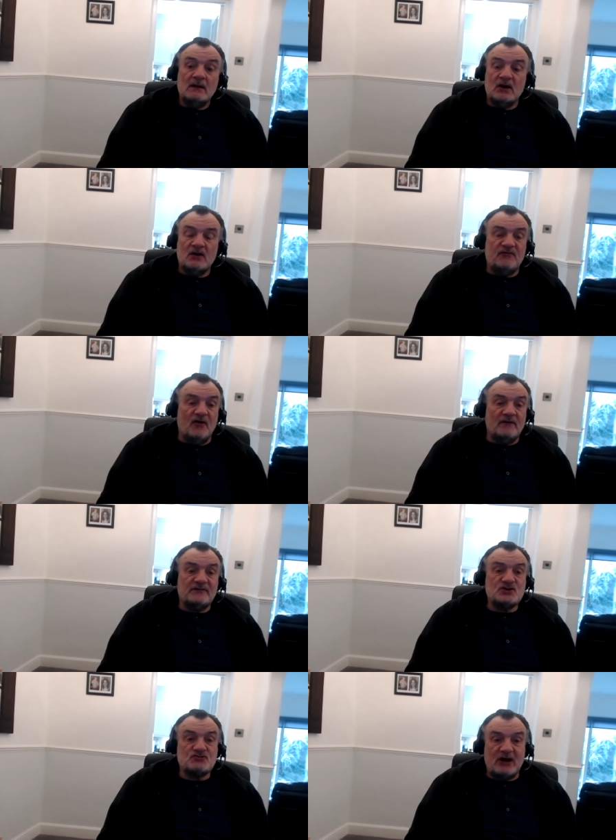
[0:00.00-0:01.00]
are the five
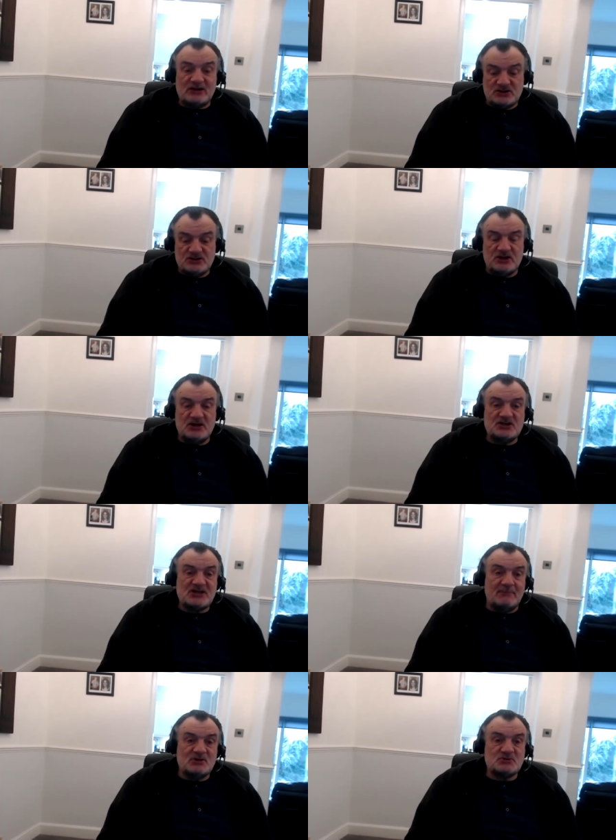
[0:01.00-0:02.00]
distractions that the
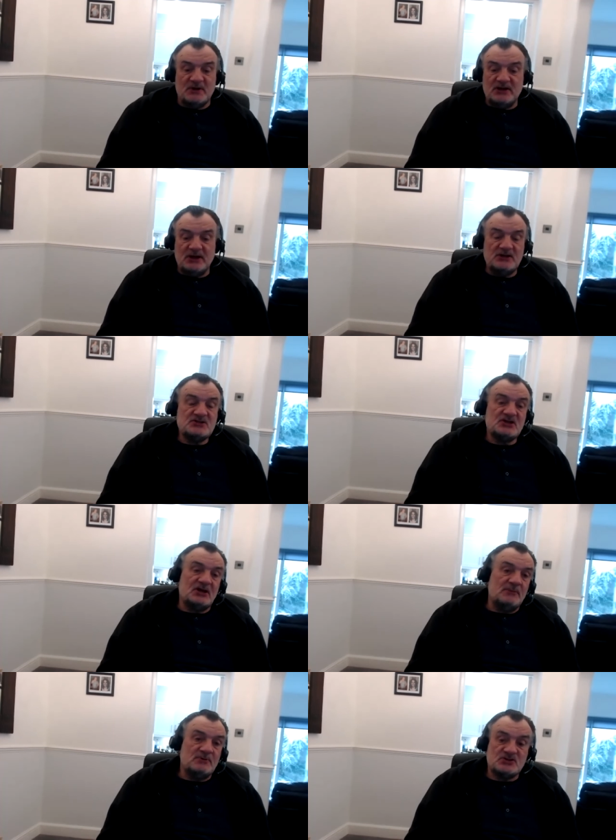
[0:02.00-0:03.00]
establishment need to
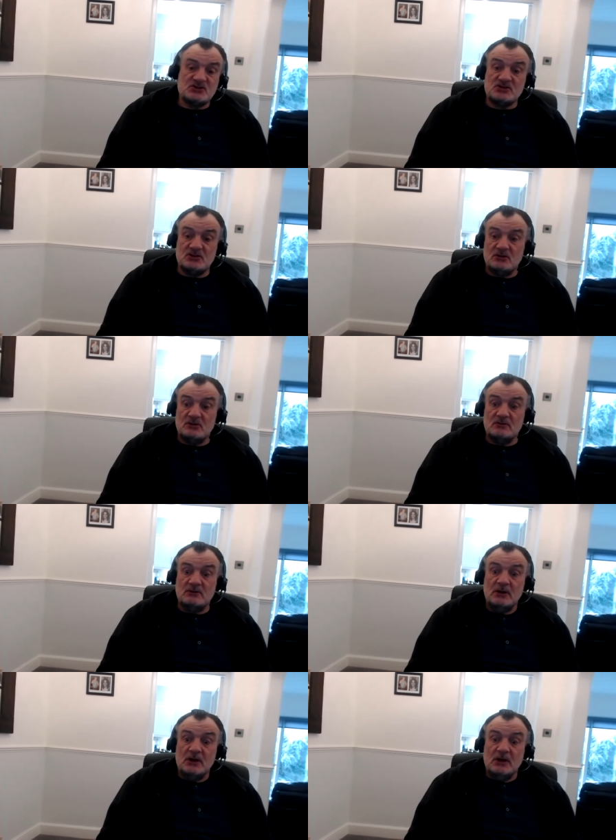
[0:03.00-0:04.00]
keep us uh,
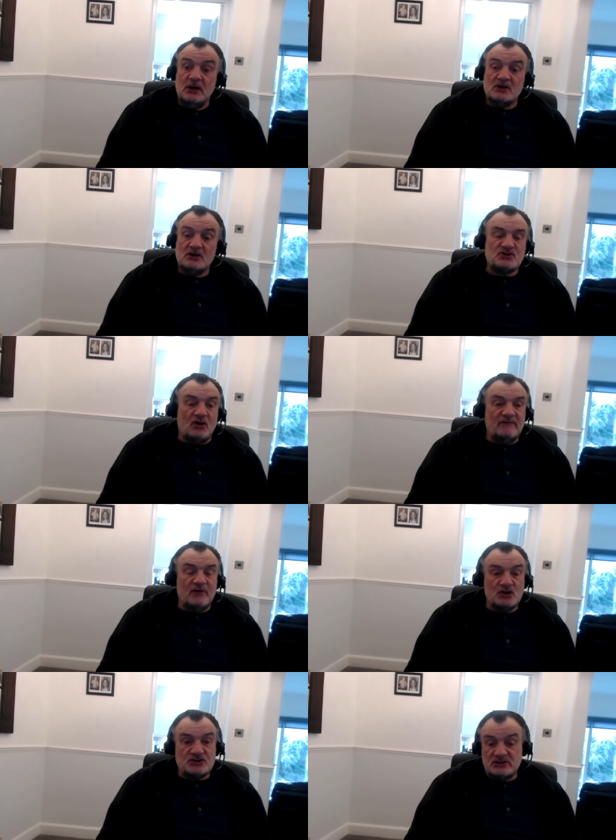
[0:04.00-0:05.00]
as
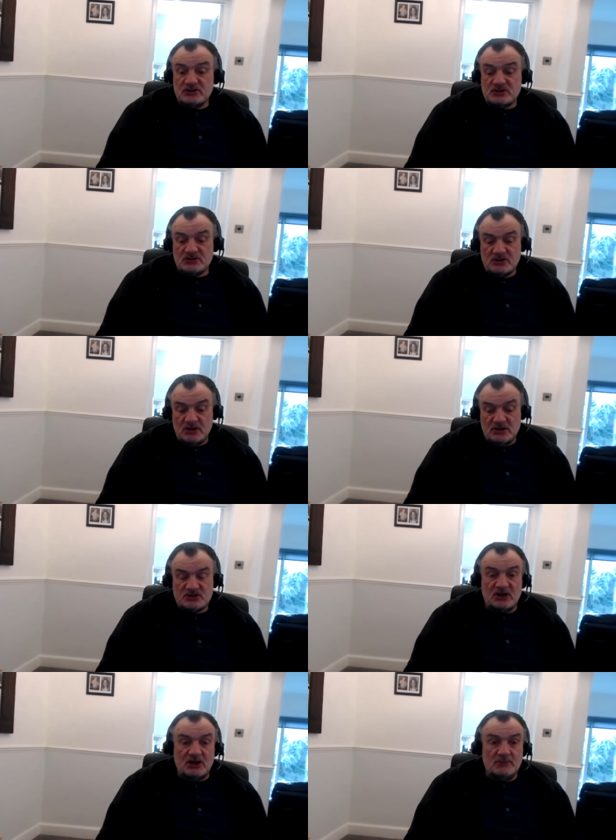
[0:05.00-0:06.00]
diversions,
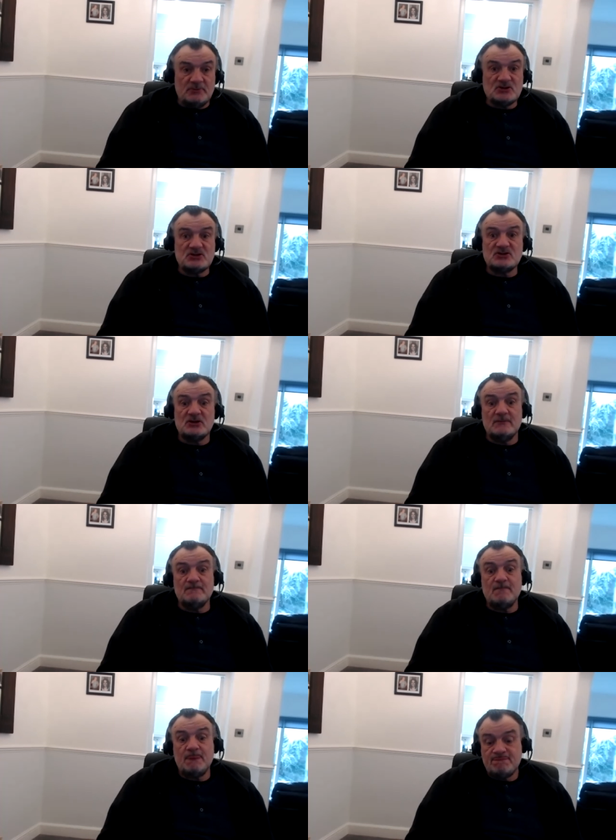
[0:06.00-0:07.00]
to keep us
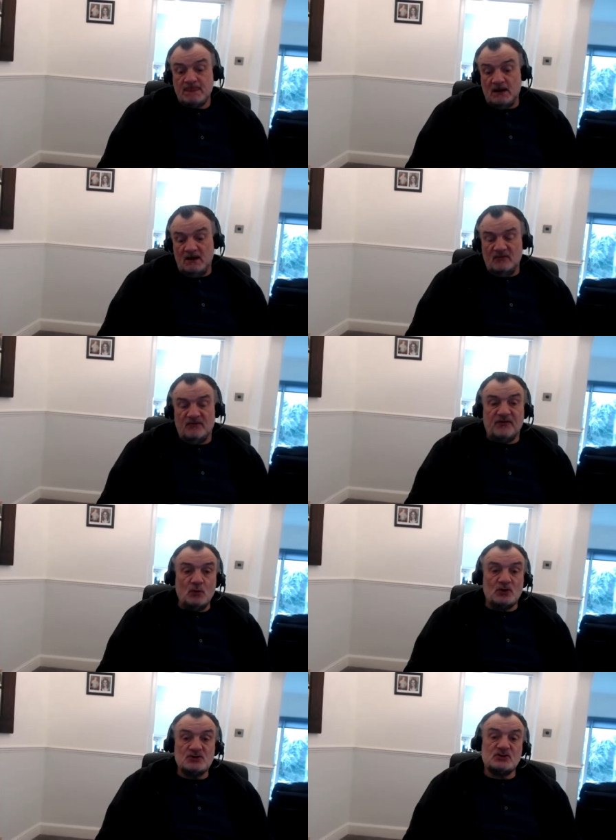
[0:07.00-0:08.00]
um,
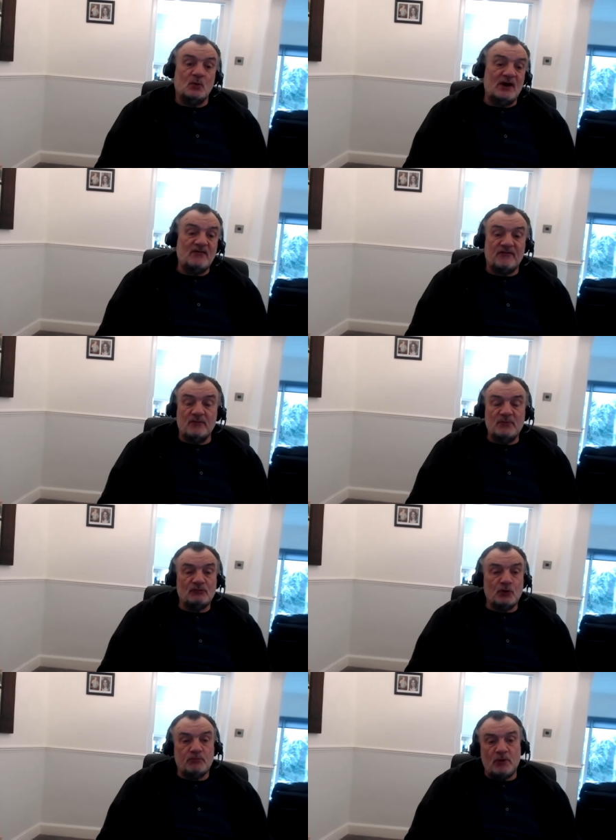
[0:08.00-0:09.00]
focused away from the
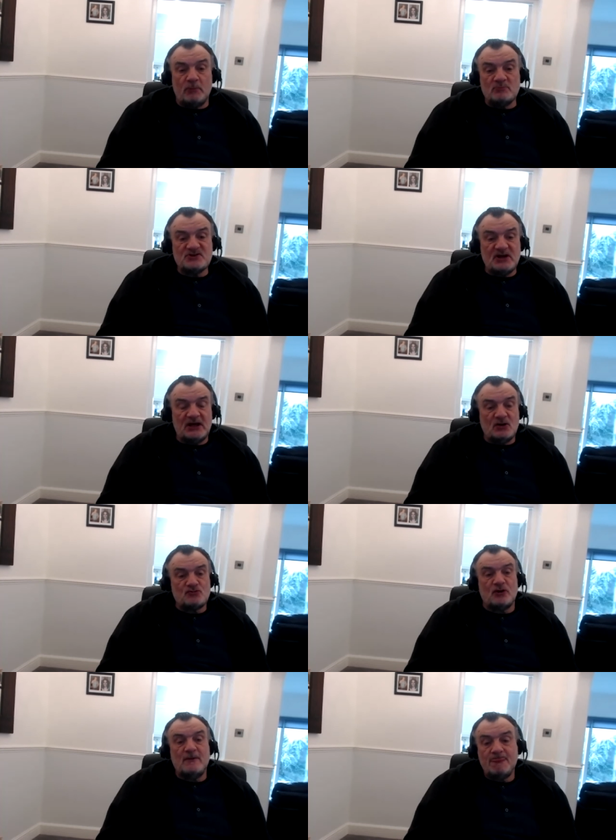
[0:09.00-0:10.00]
real problems in the
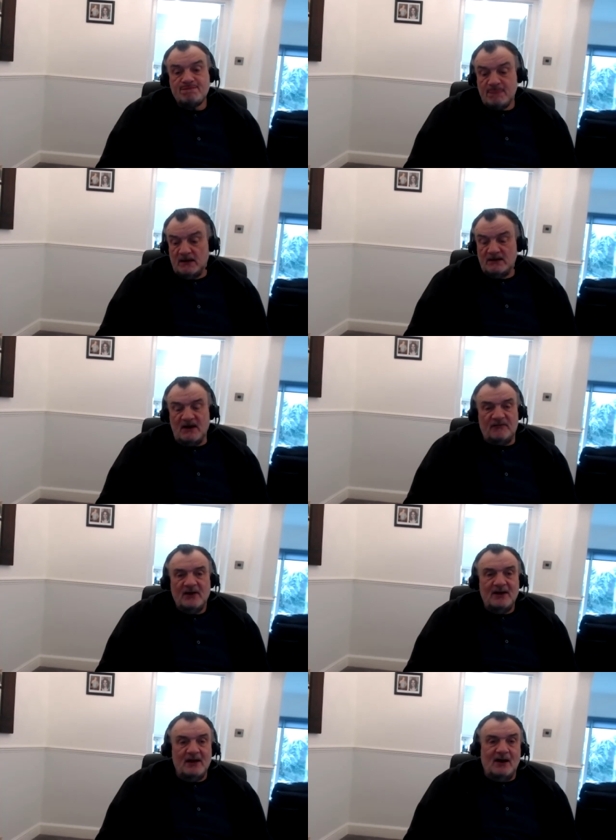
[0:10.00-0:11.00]
country. Enough.
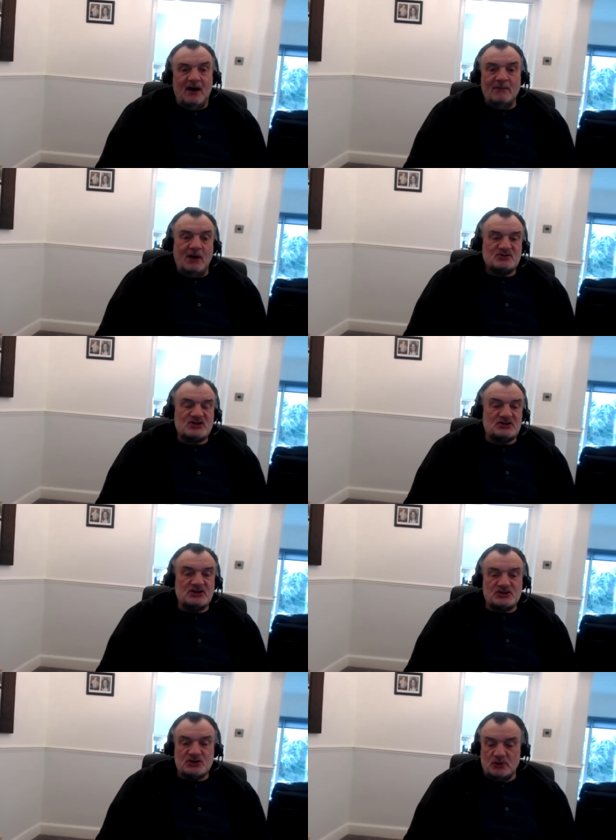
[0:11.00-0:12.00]
I'm, I'm
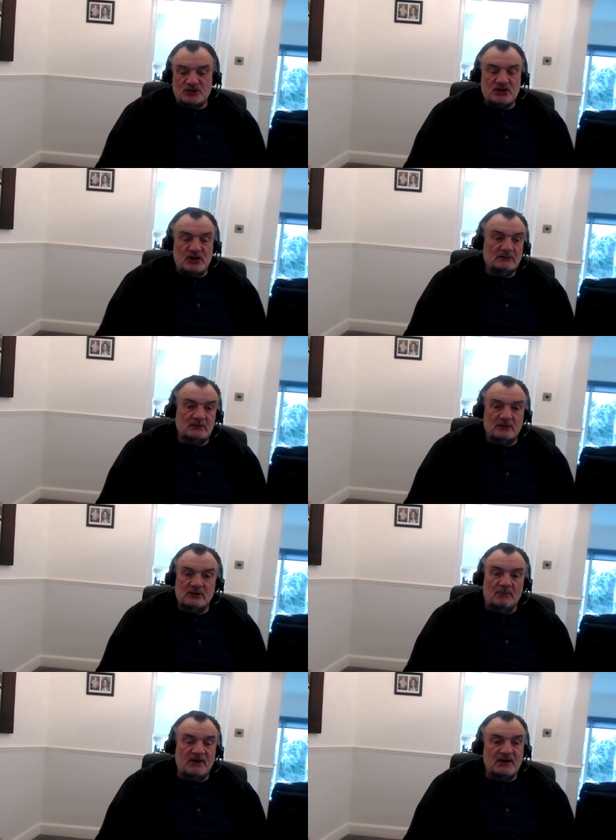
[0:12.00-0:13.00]
62 this year, and
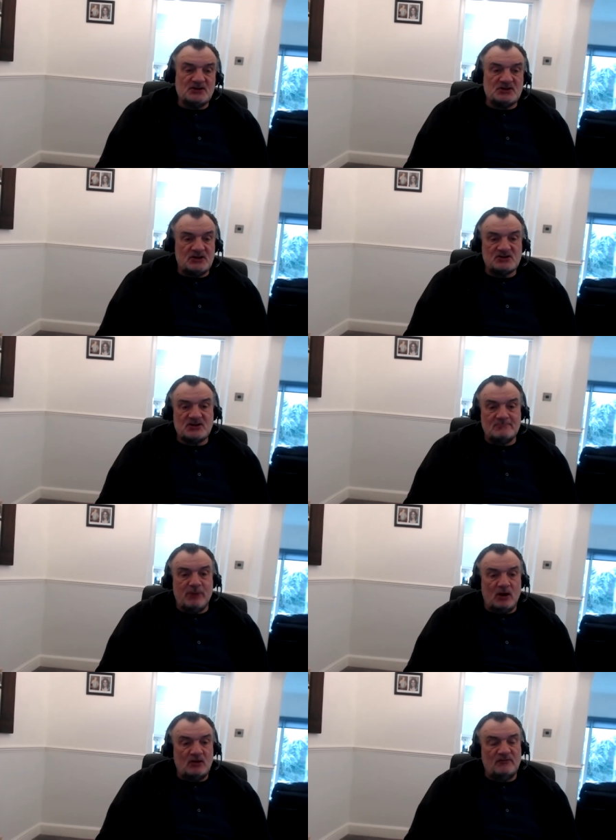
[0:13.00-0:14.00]
I've been listening to the same
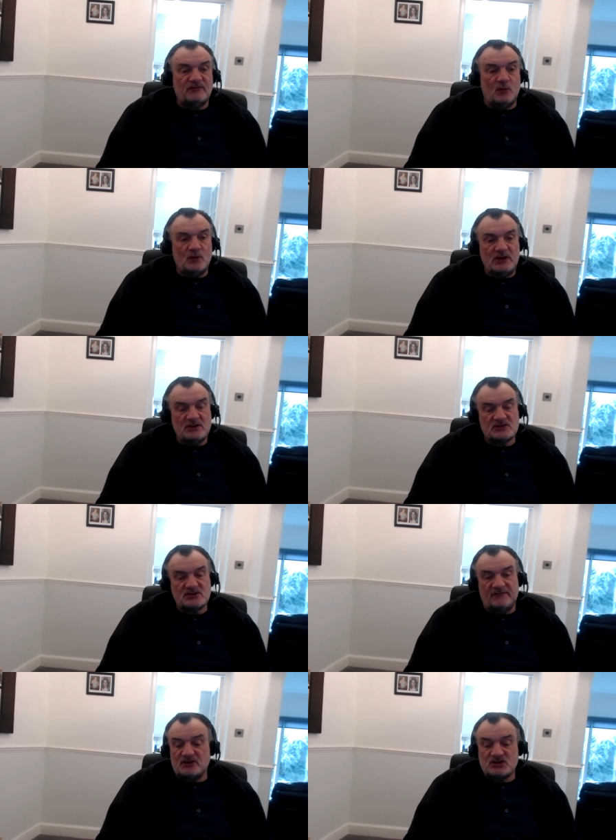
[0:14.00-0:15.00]
bollocks for 40 years.
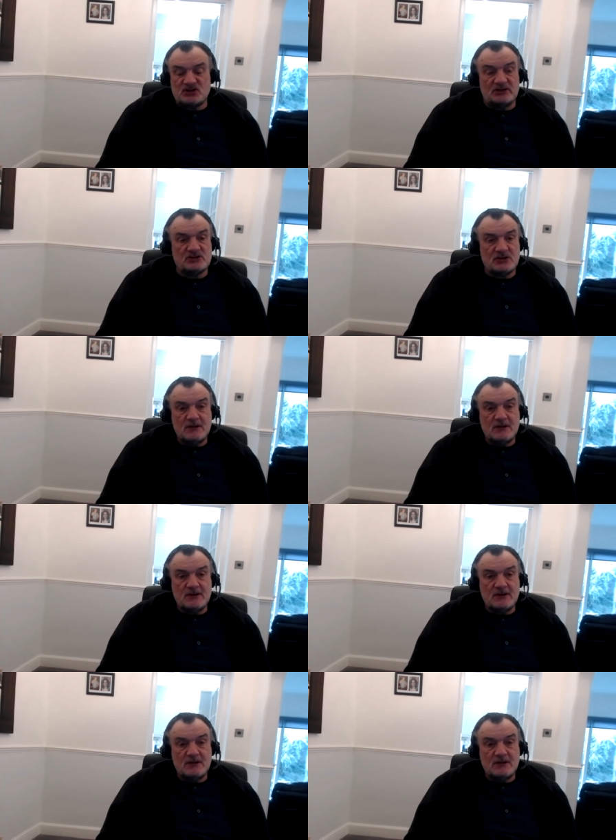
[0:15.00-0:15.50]
Nothing's changed